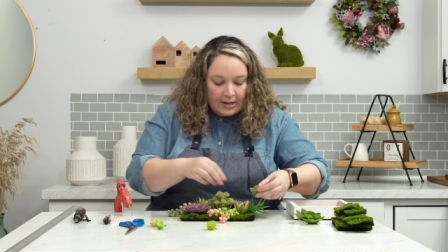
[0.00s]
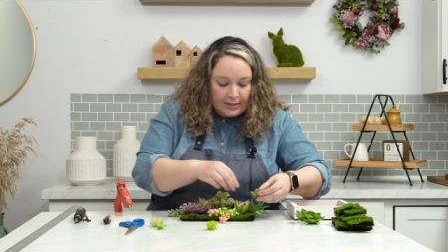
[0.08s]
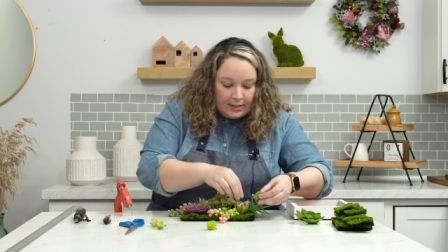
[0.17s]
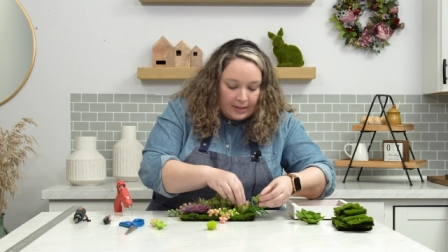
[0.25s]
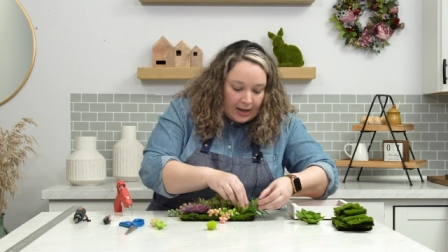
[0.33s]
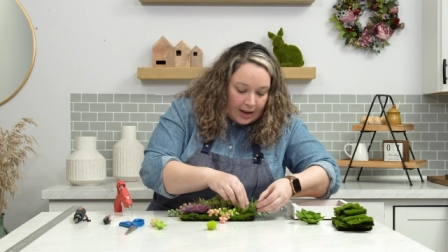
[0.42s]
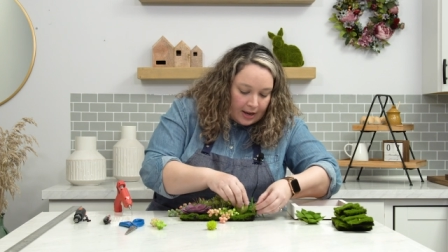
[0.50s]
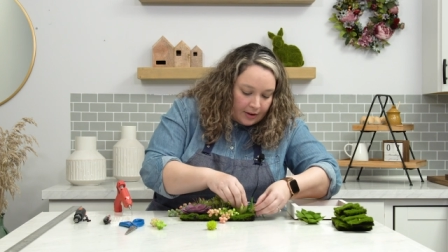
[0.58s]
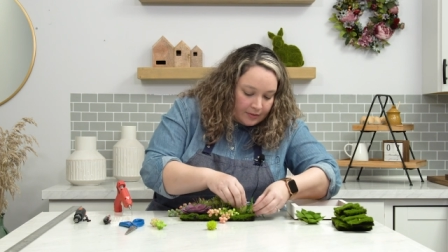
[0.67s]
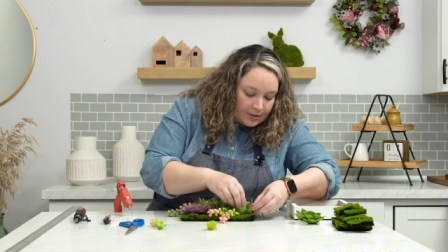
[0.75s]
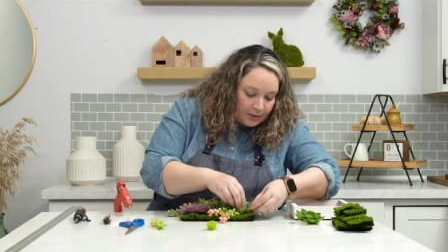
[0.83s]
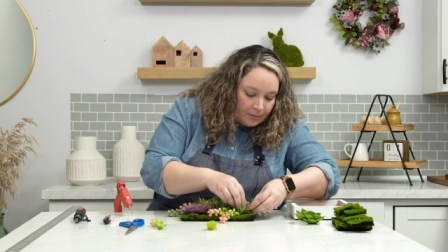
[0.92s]
I did
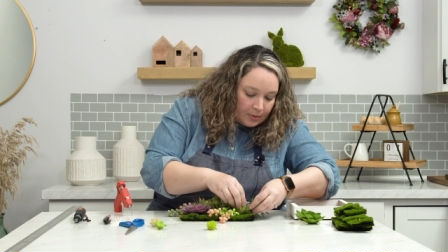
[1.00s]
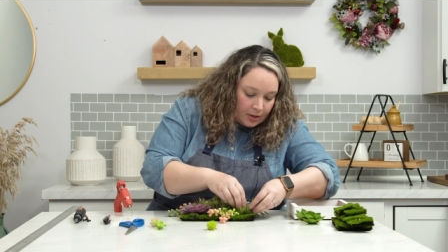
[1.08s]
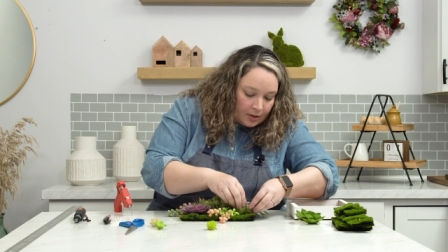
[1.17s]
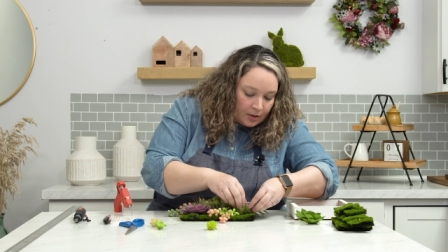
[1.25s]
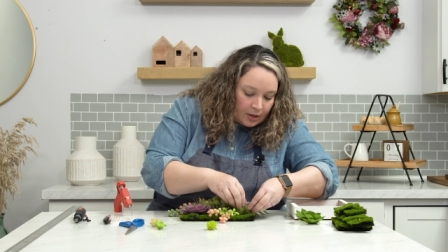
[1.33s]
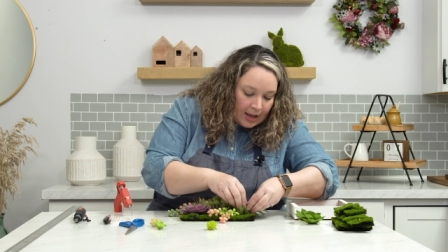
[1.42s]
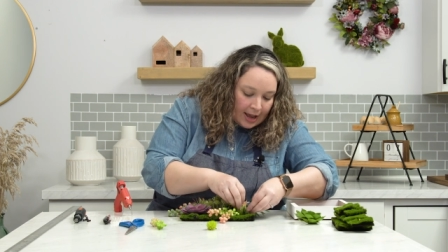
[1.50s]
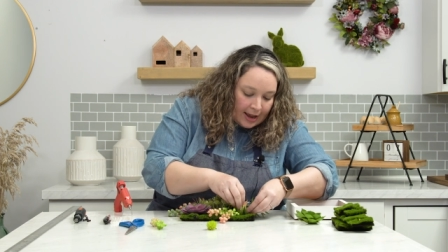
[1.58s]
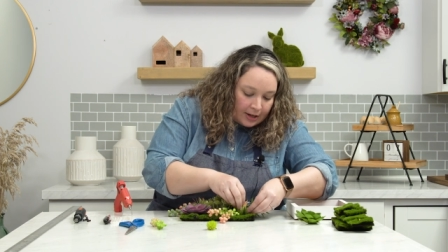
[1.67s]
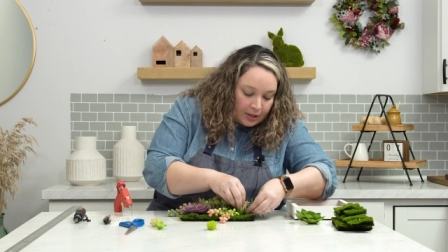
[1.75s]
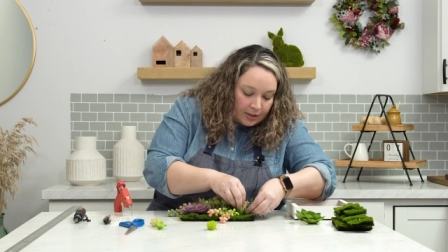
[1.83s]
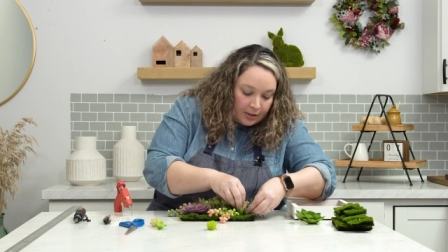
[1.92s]
have some
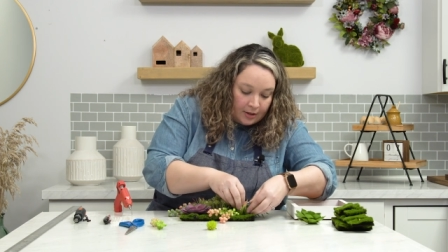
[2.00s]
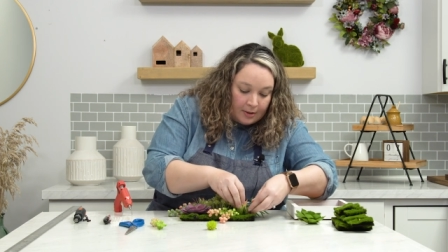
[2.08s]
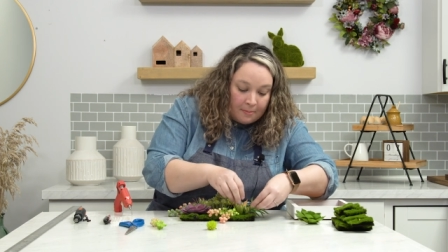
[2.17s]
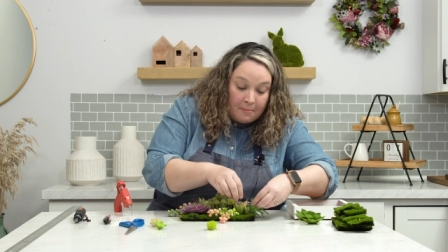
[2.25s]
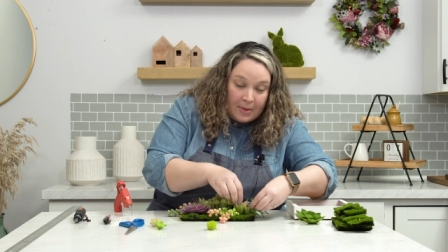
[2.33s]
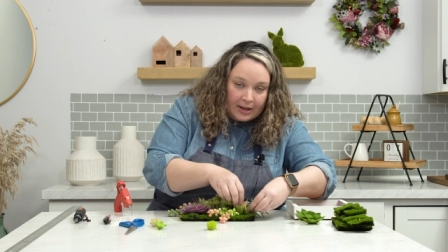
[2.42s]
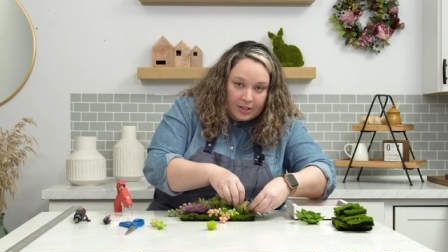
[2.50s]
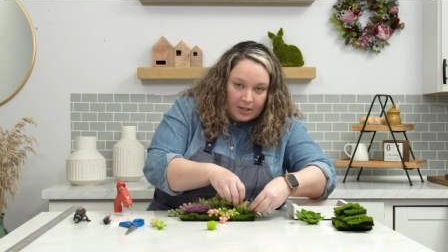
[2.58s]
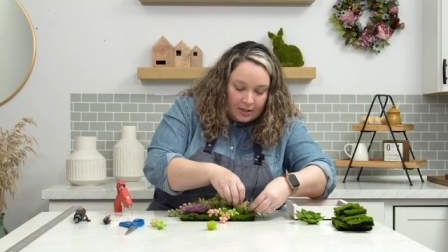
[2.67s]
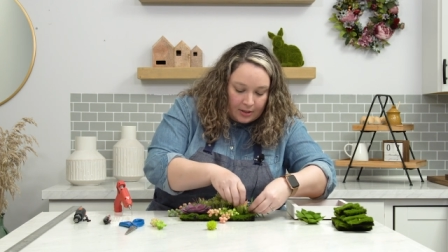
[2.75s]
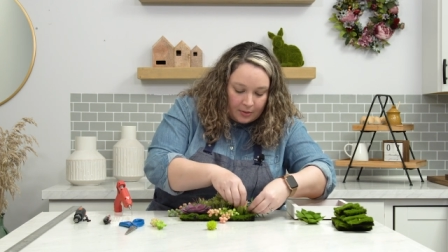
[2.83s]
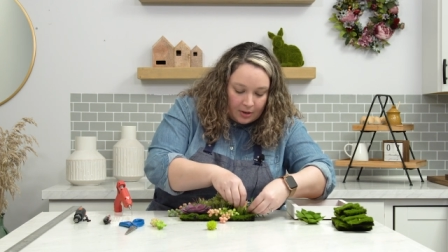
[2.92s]
hack
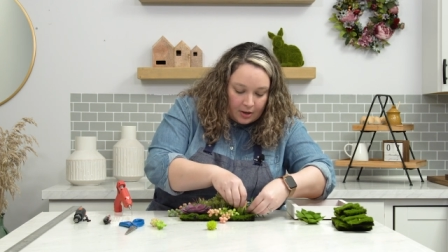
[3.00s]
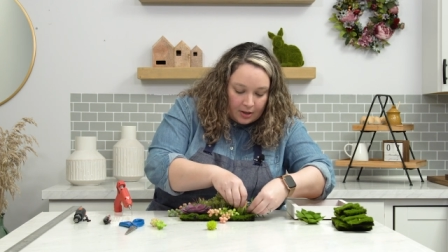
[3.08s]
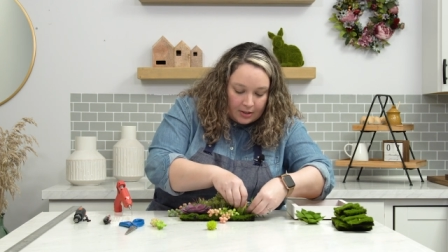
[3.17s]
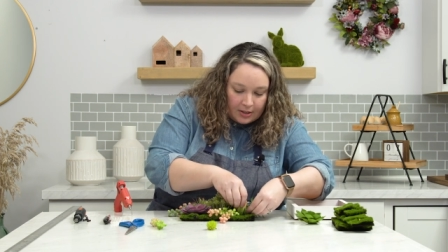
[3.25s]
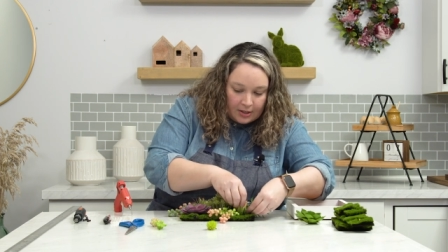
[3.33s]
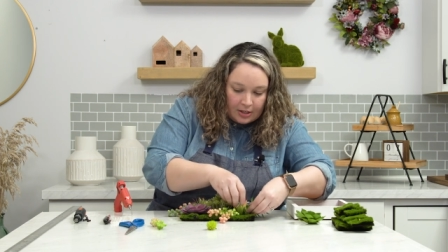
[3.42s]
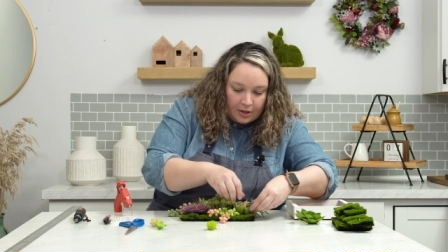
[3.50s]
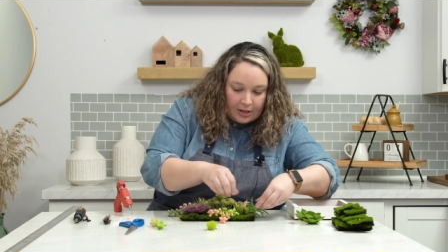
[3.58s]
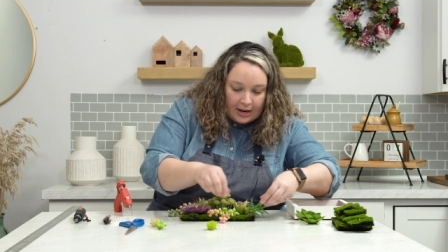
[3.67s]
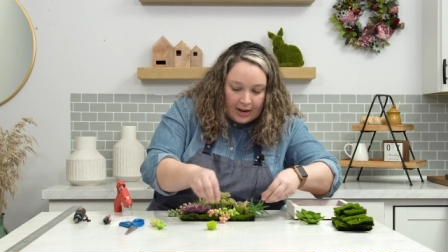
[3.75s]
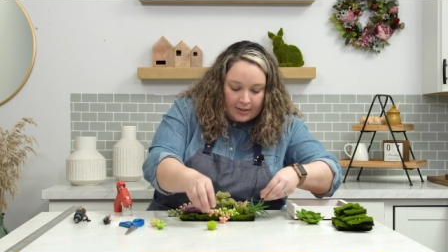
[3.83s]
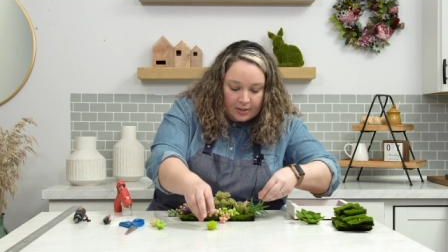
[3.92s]
magic that we're calling it here,
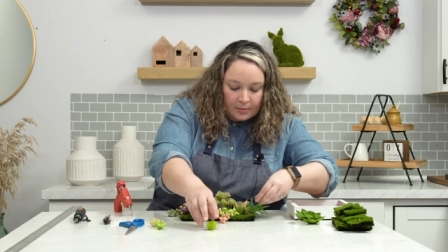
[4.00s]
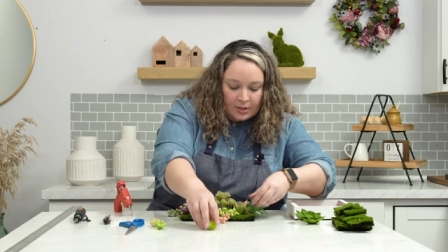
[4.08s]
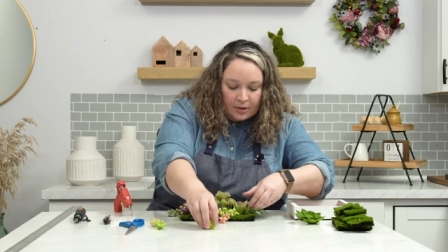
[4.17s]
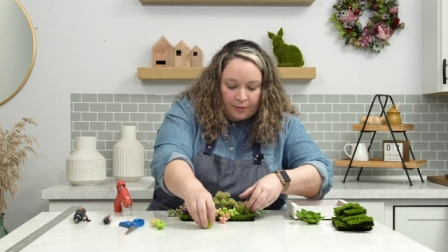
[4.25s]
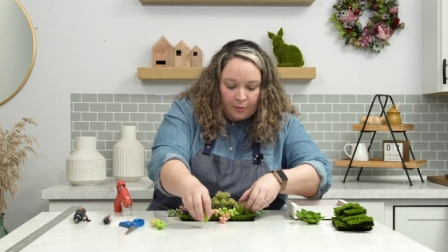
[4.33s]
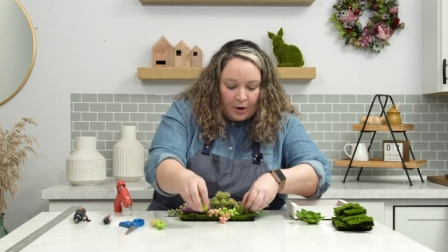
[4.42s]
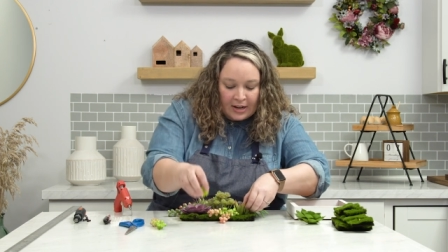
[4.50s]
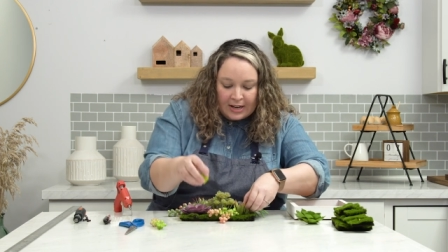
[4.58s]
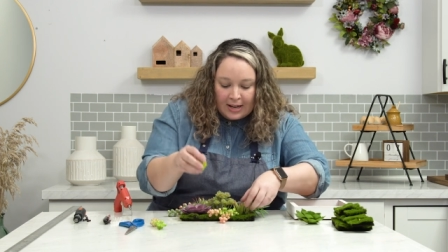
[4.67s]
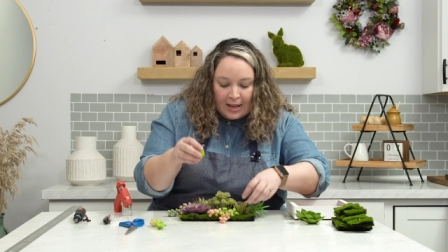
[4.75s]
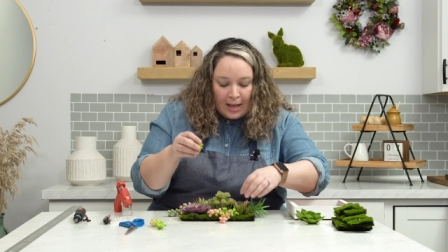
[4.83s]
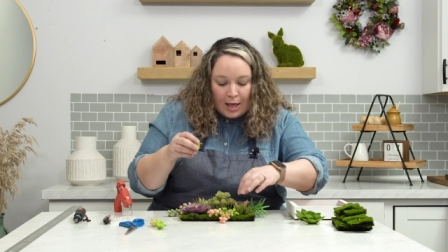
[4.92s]
and I had some stuff ready.